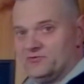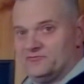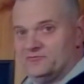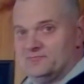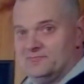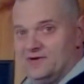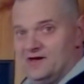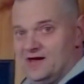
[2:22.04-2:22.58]
of
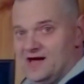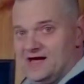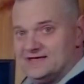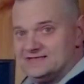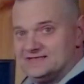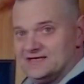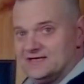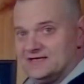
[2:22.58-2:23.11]
them, high
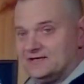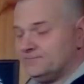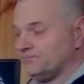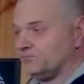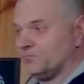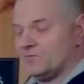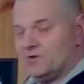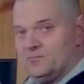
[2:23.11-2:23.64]
setting,
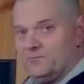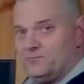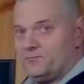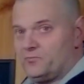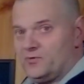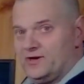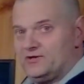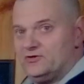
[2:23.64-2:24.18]

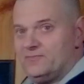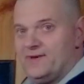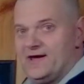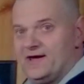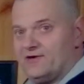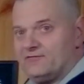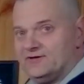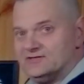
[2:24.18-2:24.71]
brand new
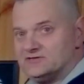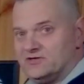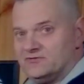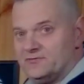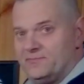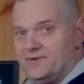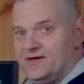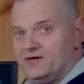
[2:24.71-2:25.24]
batteries on
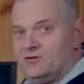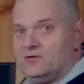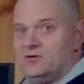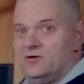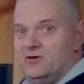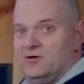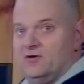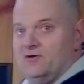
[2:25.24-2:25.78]
the Bell,
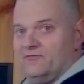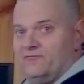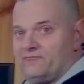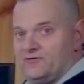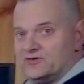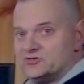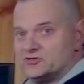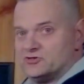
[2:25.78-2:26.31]

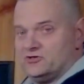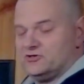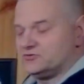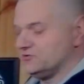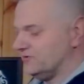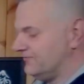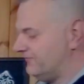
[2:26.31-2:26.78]
fresh charge on the